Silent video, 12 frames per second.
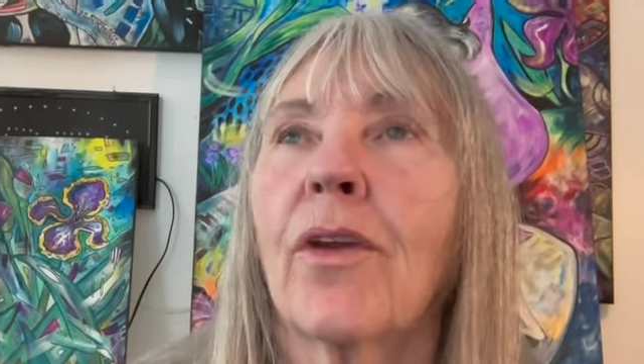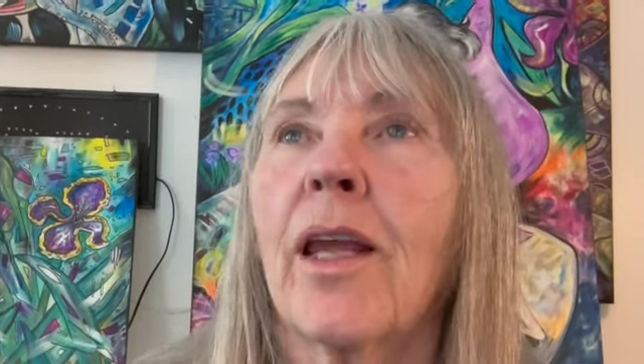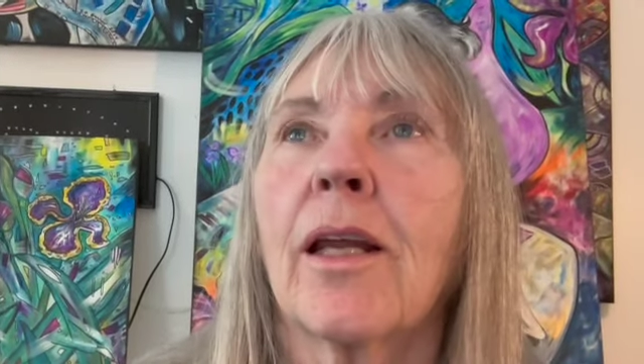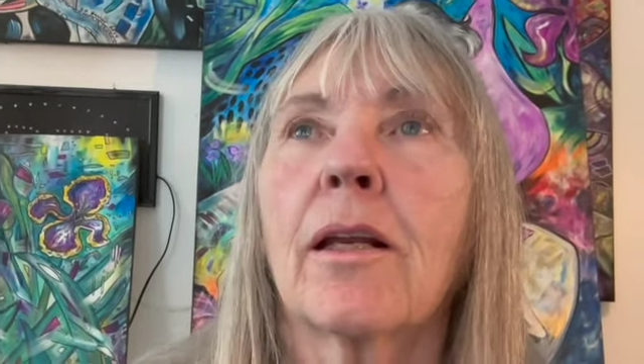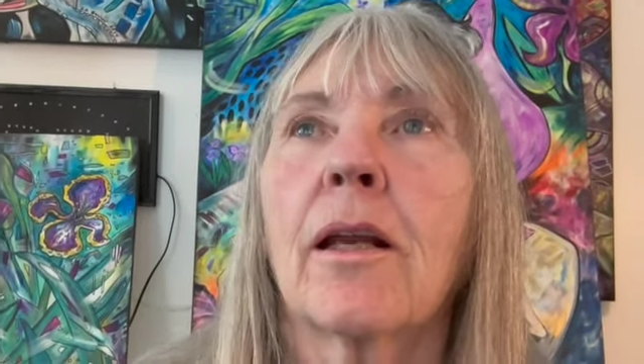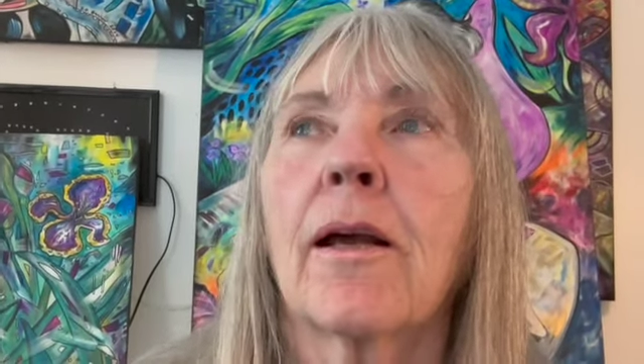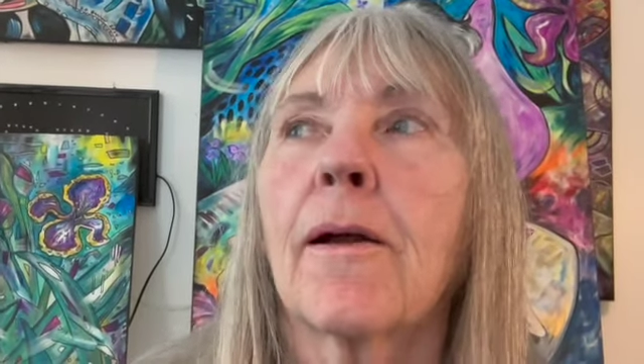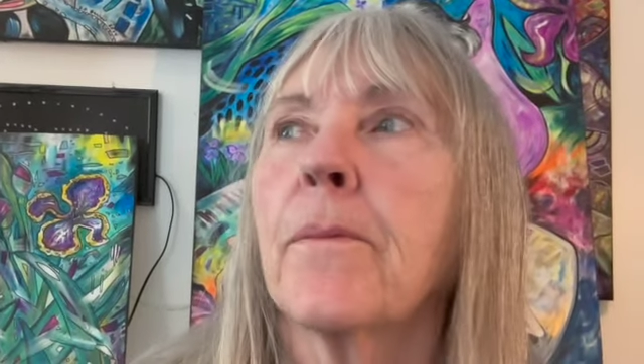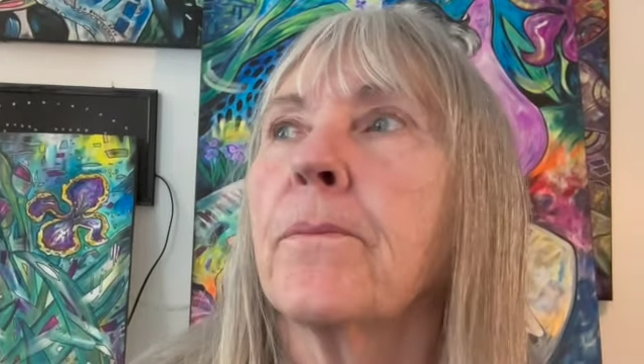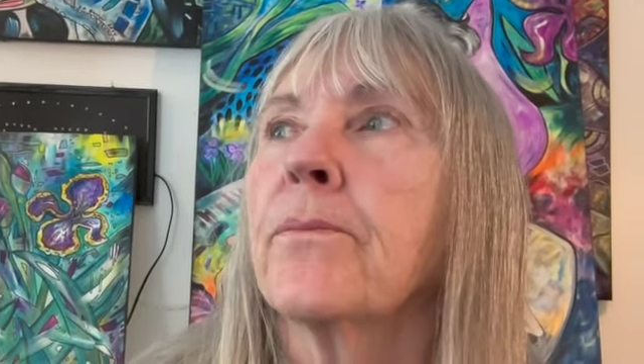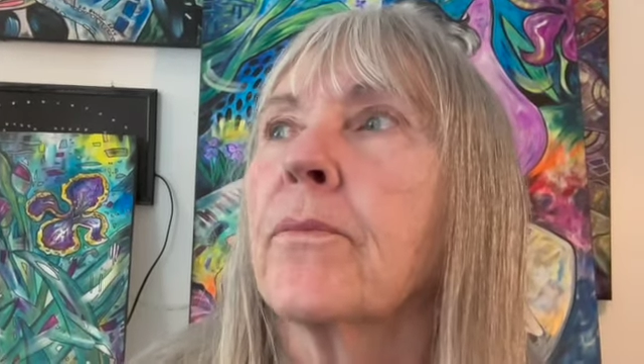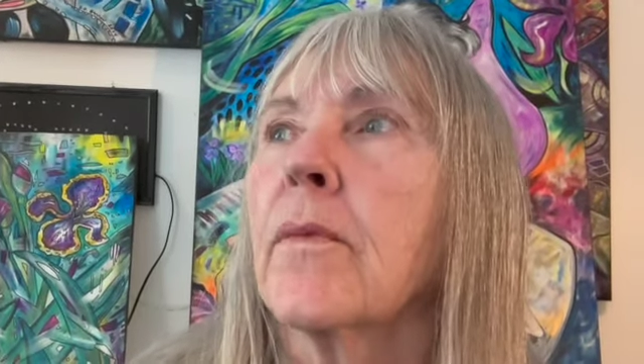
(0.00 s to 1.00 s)

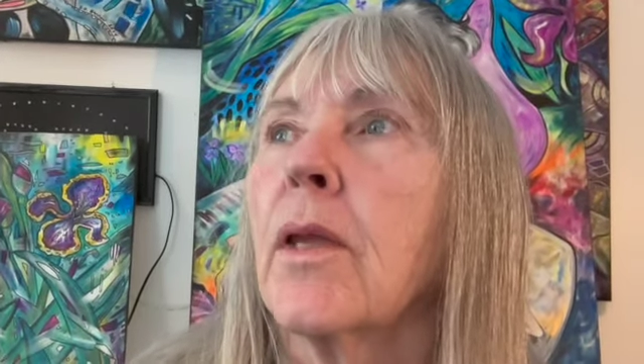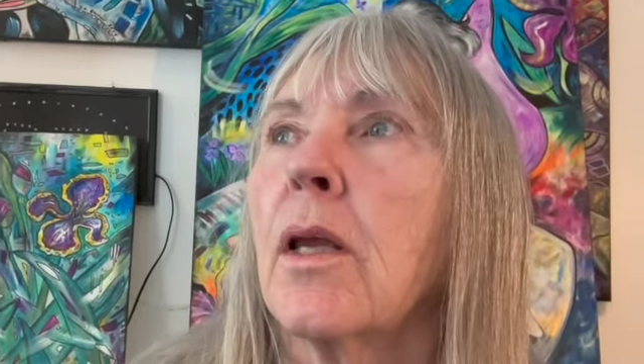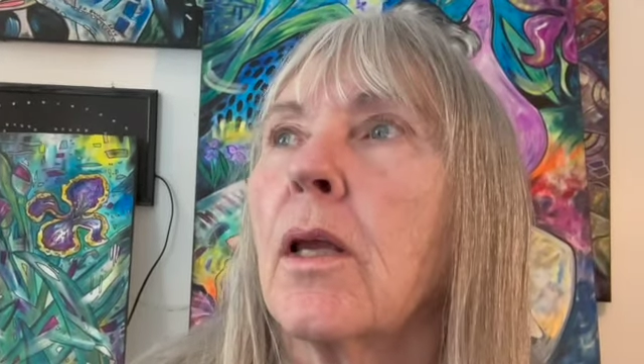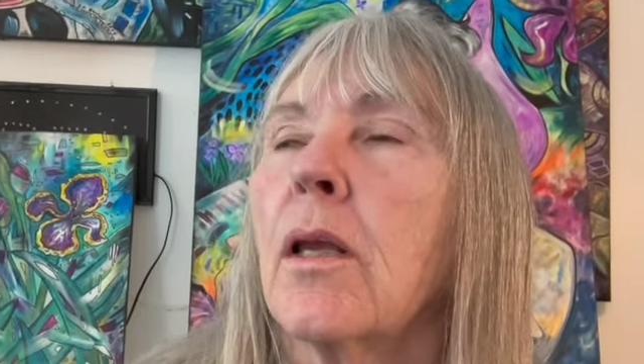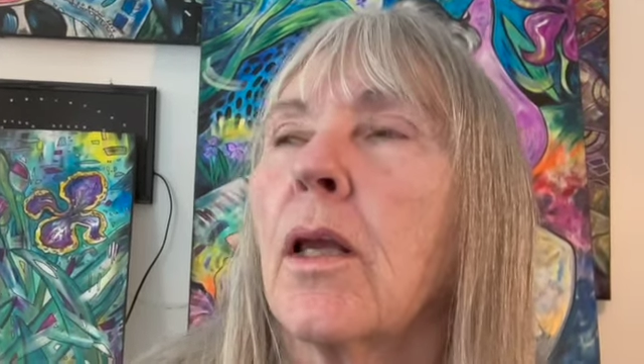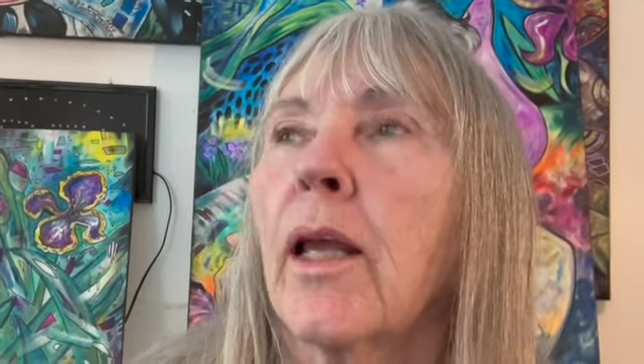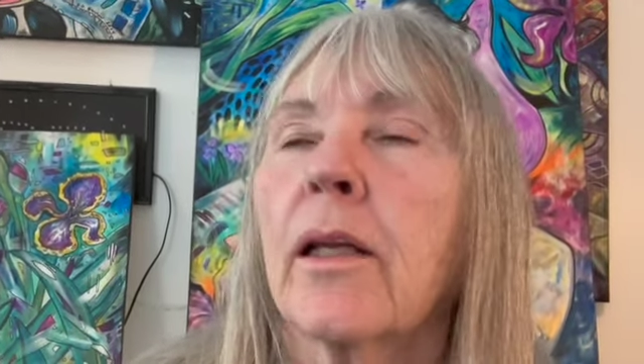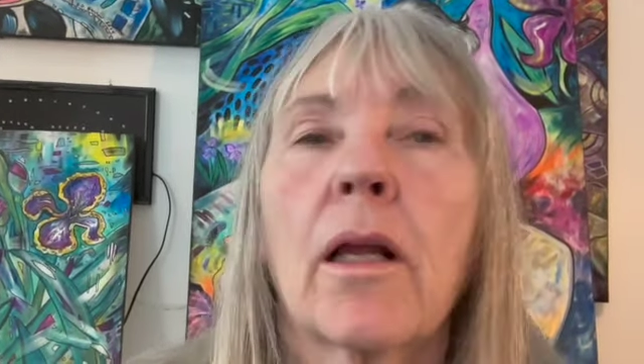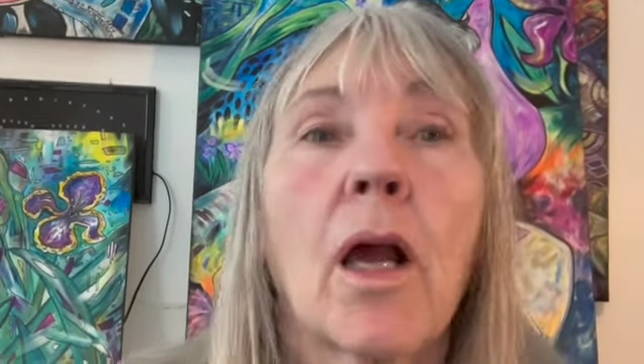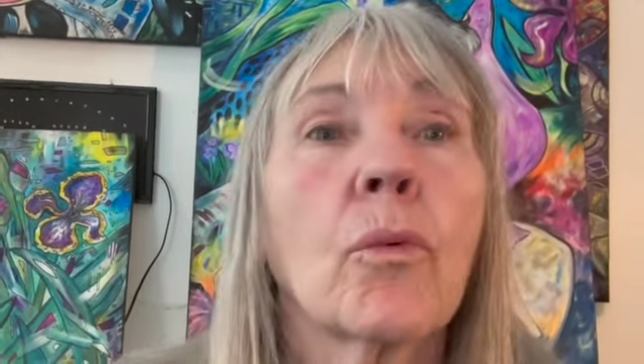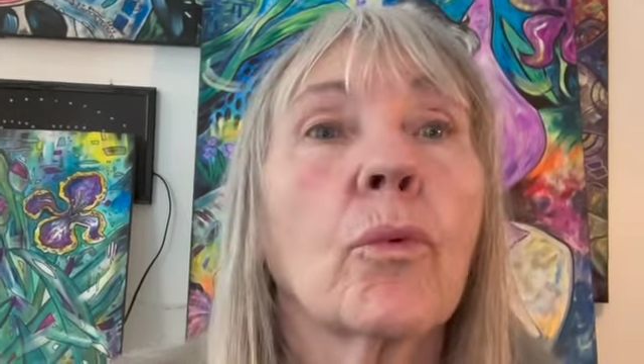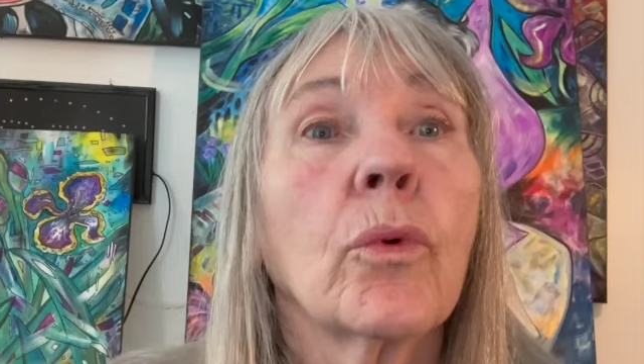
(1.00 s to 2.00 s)
and
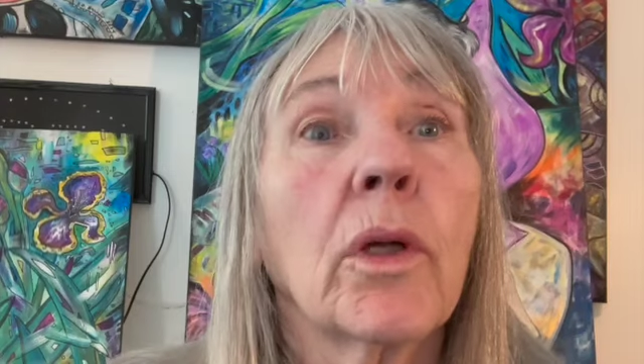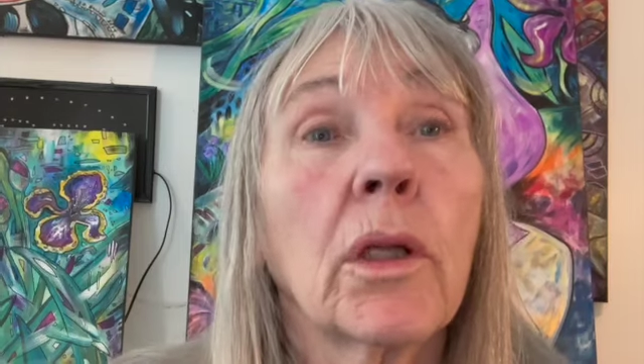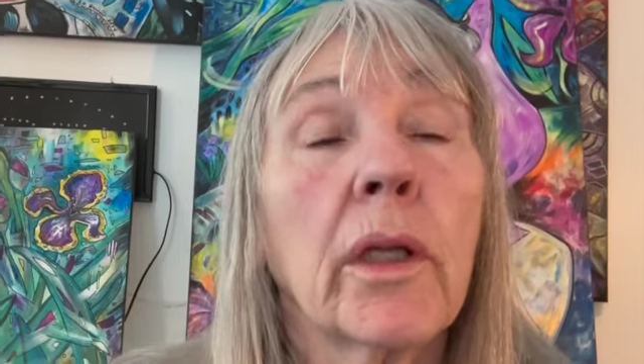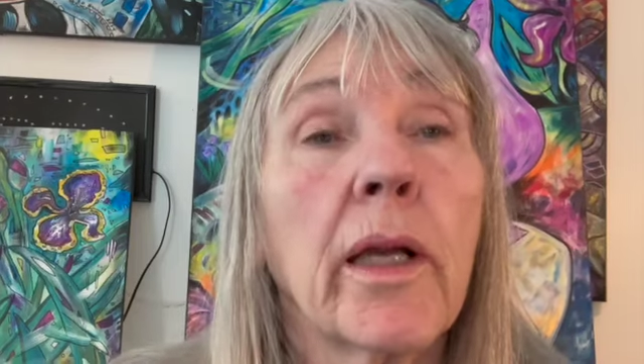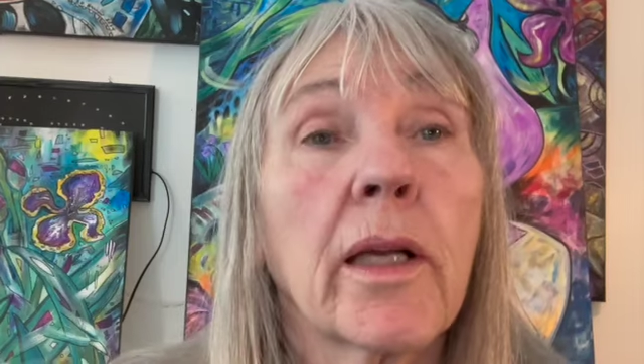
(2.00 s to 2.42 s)
got really